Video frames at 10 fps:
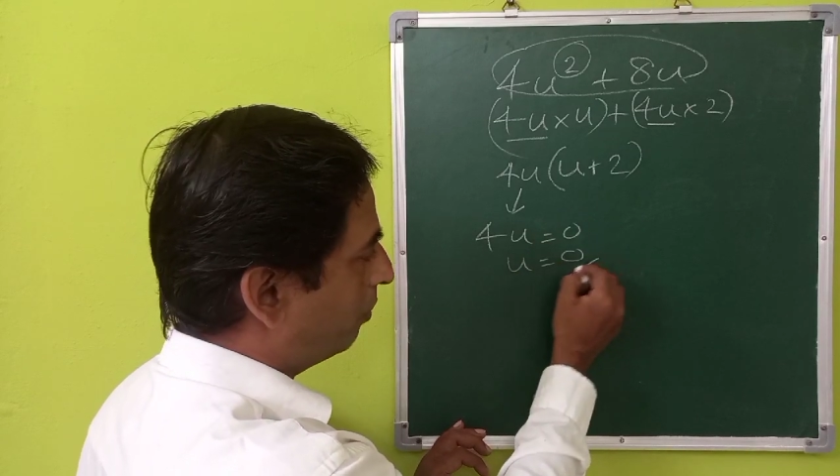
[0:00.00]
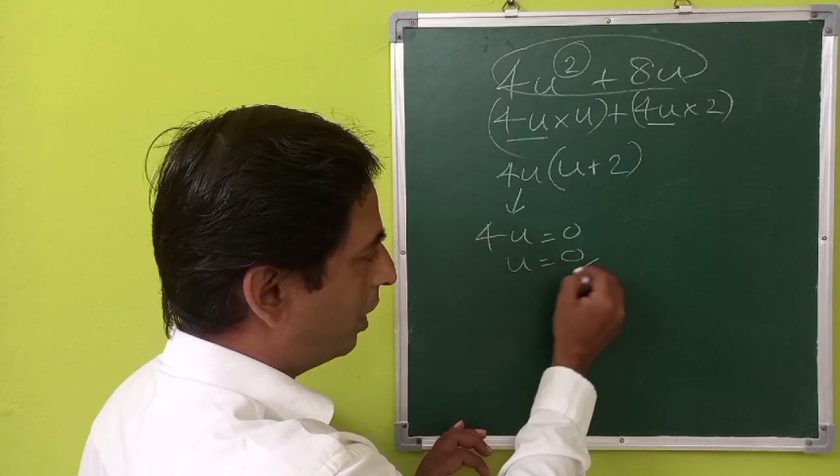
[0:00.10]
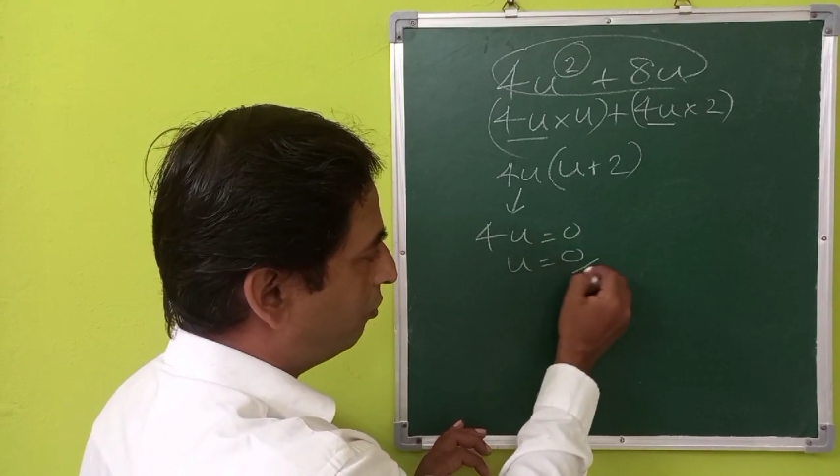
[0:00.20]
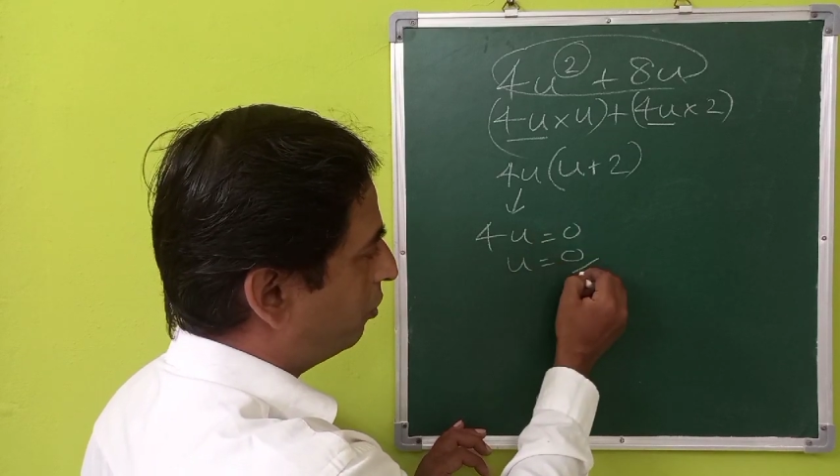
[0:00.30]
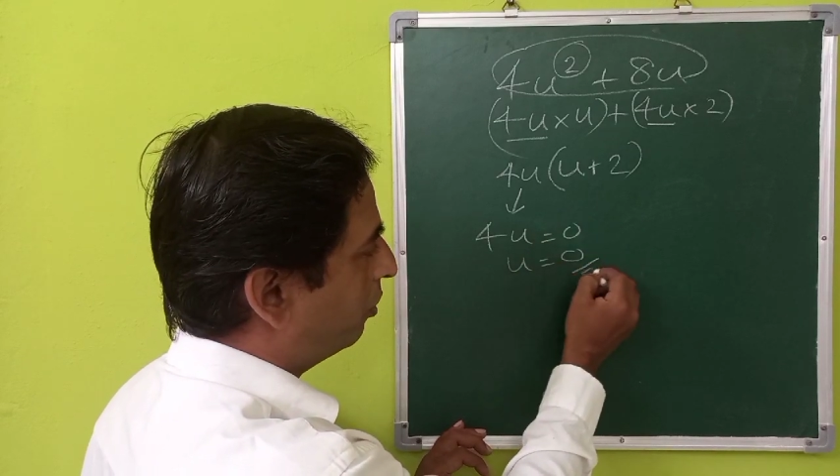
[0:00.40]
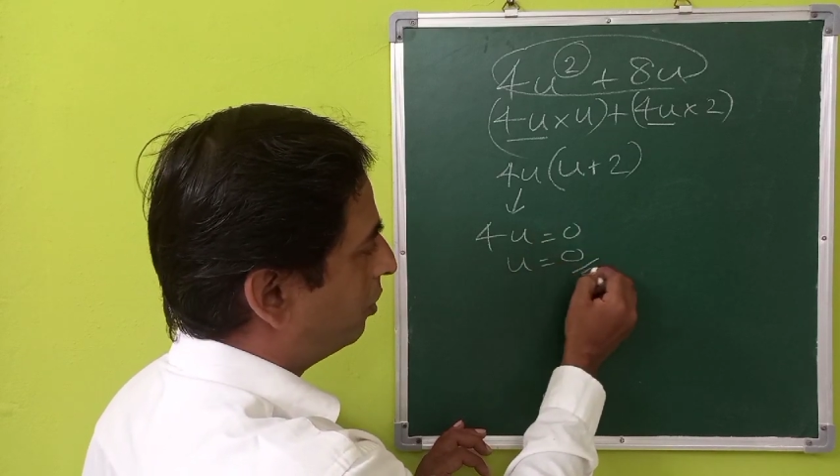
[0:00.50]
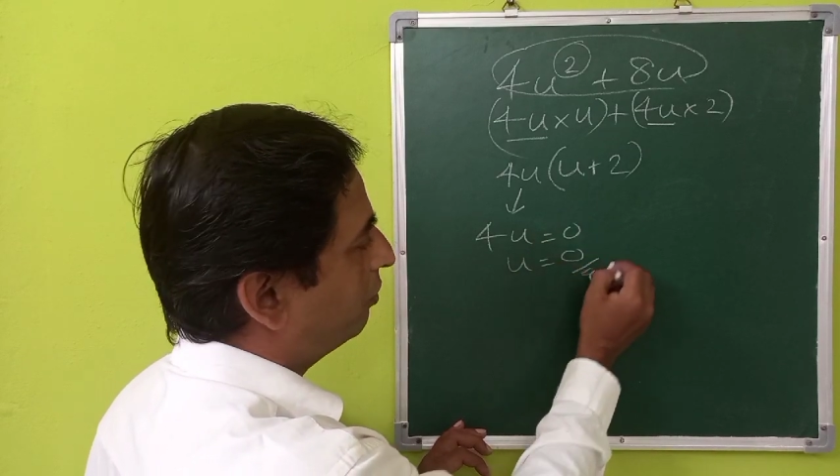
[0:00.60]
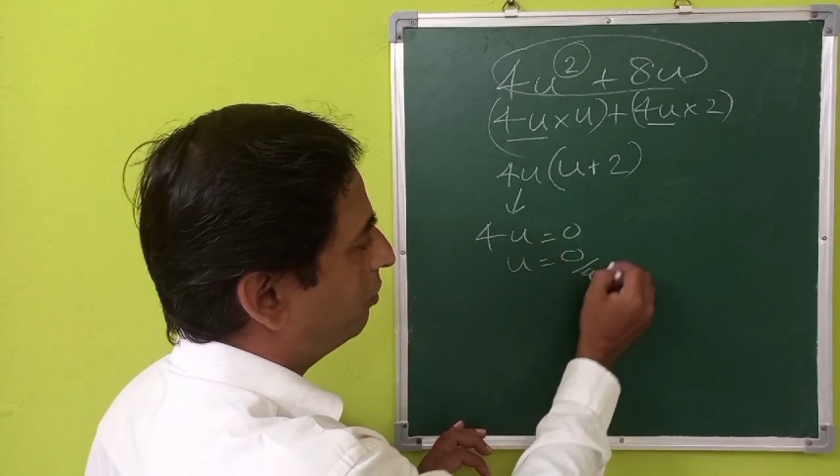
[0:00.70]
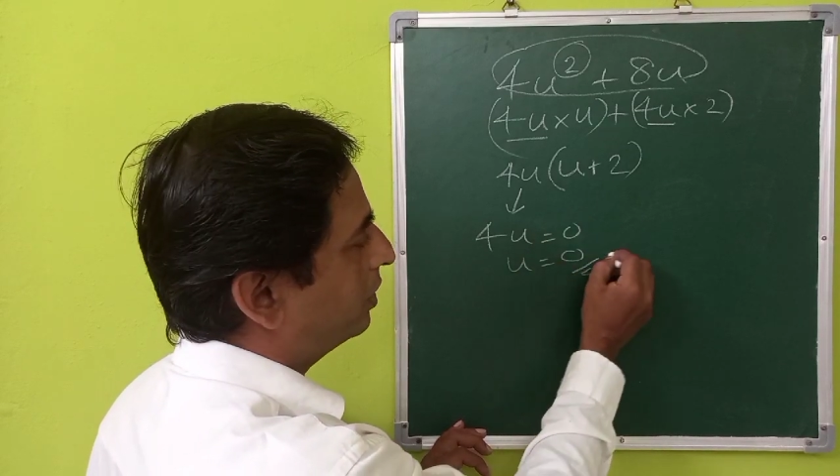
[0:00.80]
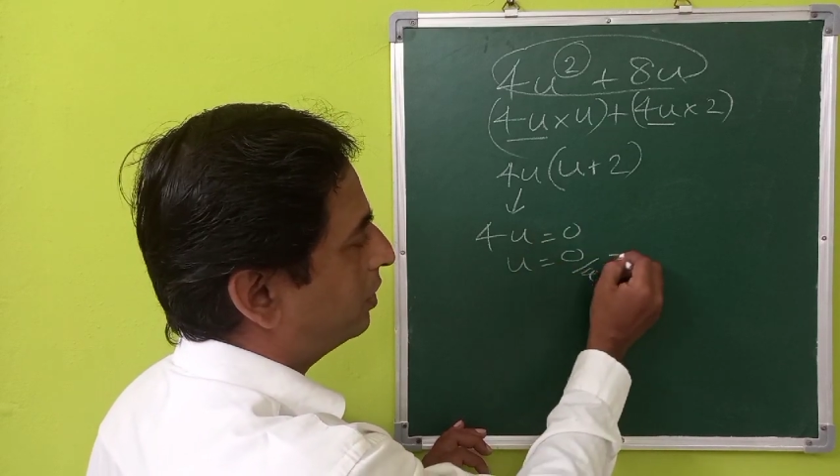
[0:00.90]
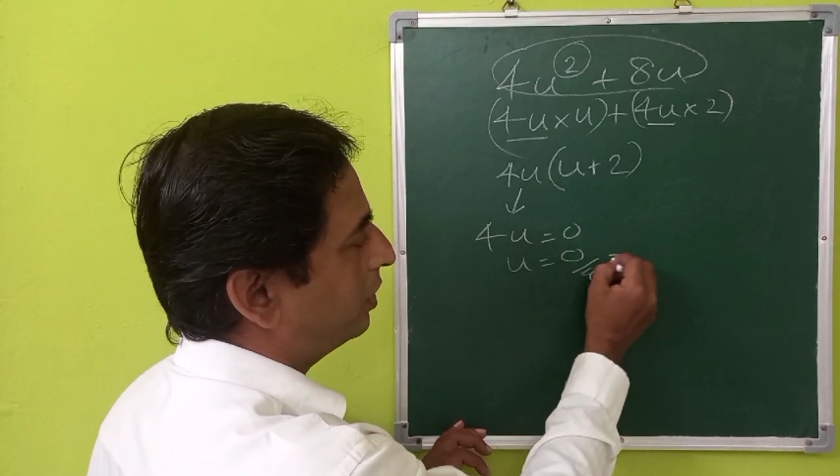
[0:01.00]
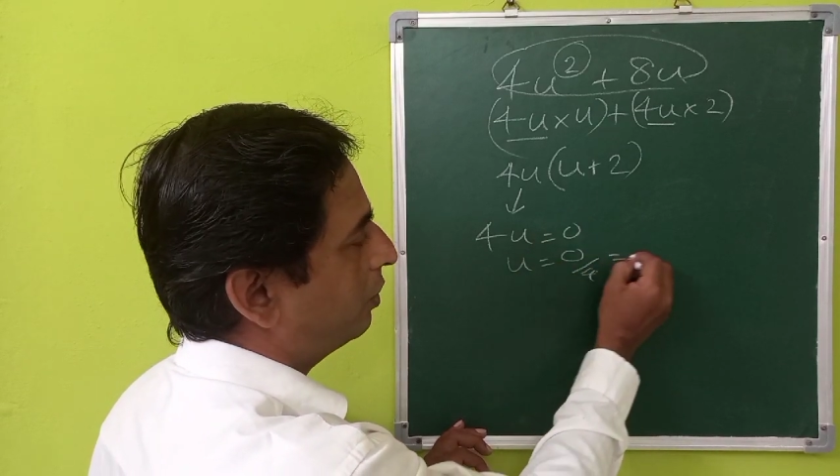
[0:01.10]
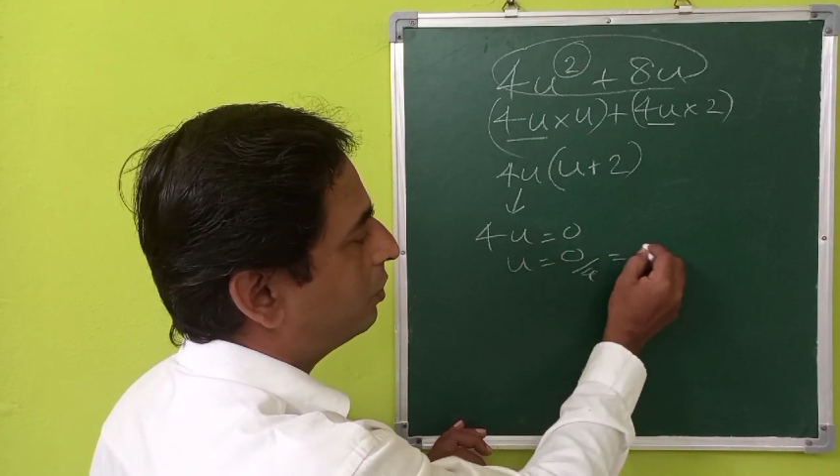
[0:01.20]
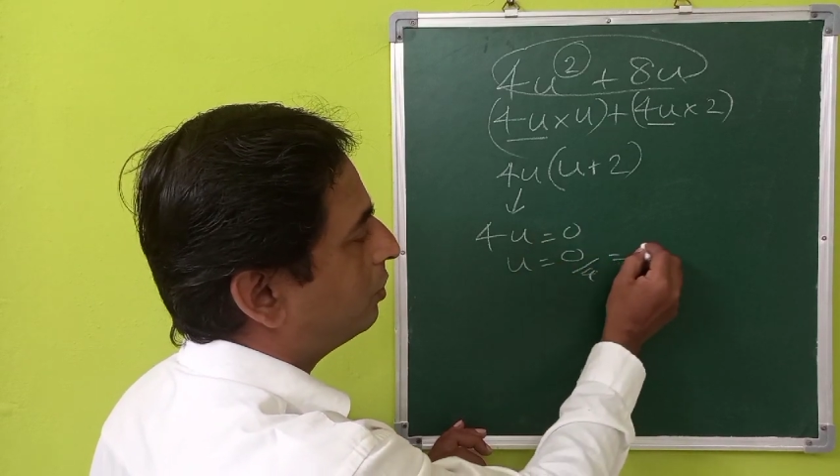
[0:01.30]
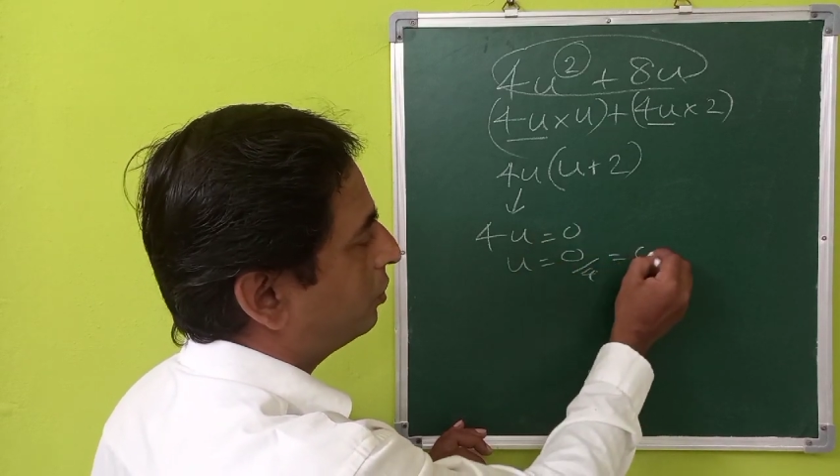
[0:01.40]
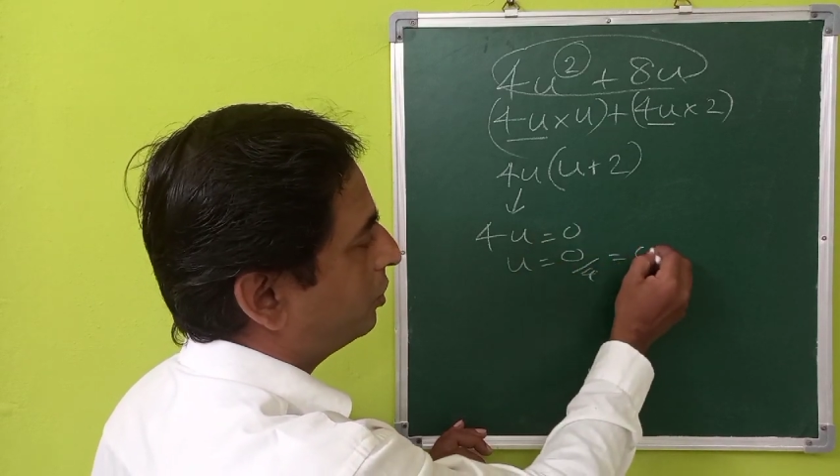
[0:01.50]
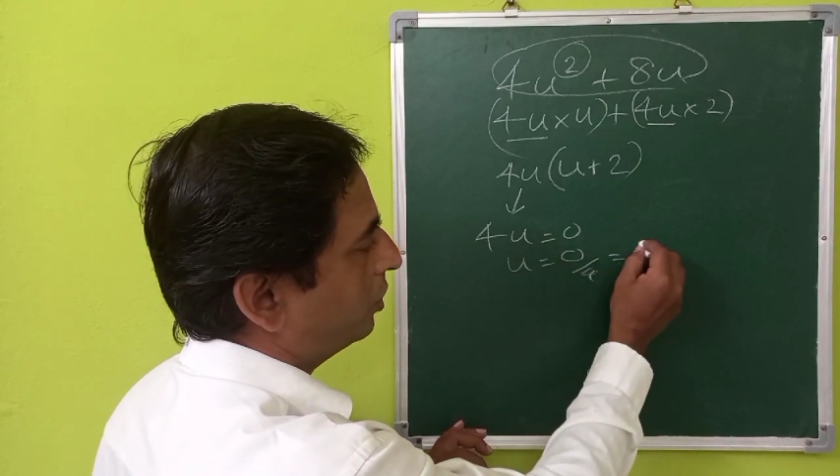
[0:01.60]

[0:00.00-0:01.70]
by 4 which is equal to